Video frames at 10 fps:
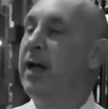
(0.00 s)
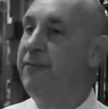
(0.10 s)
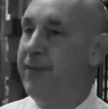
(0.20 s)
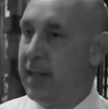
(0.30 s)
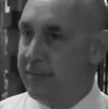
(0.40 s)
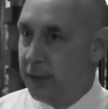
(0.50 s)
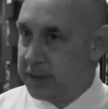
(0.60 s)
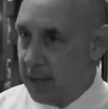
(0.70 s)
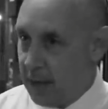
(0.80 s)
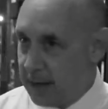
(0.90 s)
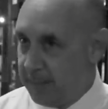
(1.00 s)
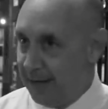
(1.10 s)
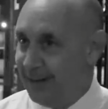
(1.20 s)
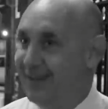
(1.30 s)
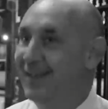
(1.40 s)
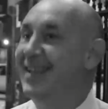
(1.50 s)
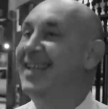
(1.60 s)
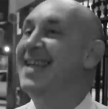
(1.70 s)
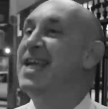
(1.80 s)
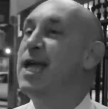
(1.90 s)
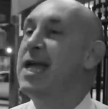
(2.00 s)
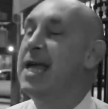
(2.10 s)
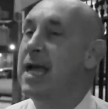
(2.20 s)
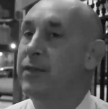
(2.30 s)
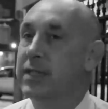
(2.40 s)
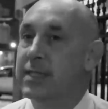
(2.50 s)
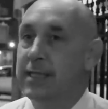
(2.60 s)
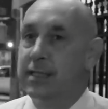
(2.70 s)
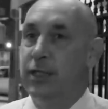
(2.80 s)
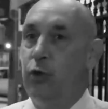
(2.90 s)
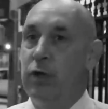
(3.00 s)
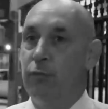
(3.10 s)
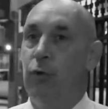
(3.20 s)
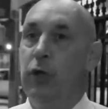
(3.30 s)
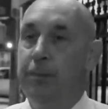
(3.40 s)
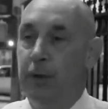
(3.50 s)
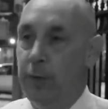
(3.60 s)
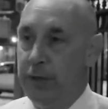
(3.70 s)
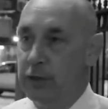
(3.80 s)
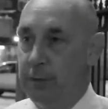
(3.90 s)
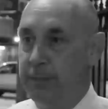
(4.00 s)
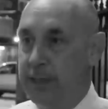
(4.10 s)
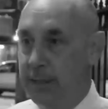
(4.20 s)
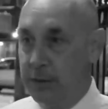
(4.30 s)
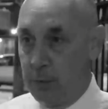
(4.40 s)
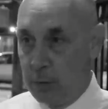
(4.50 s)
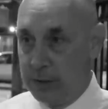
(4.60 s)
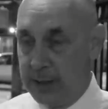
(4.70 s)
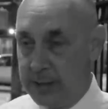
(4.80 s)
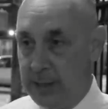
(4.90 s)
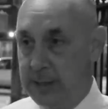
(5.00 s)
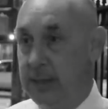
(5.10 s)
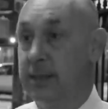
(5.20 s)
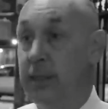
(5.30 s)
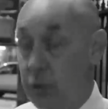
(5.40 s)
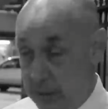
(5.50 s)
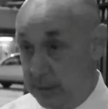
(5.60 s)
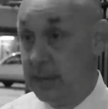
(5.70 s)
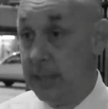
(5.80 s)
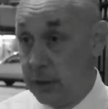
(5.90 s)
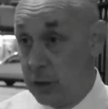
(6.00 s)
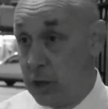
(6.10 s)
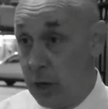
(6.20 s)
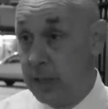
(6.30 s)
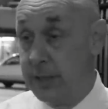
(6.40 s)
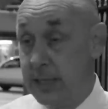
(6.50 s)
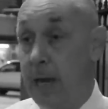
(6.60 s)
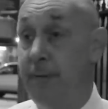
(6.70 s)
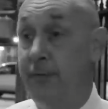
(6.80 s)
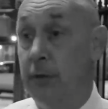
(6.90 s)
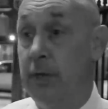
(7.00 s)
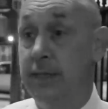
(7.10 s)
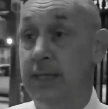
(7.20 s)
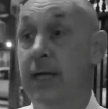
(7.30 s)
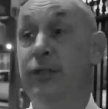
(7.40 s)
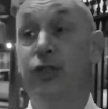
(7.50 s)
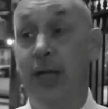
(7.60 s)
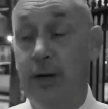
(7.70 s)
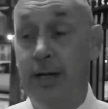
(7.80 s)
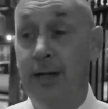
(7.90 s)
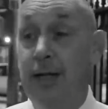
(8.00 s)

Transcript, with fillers: not a fan of autonomy, in the sense that you can roll up your windows and pretend that the world doesn't exist, and you can sing in your car at the top of your lungs and not share it.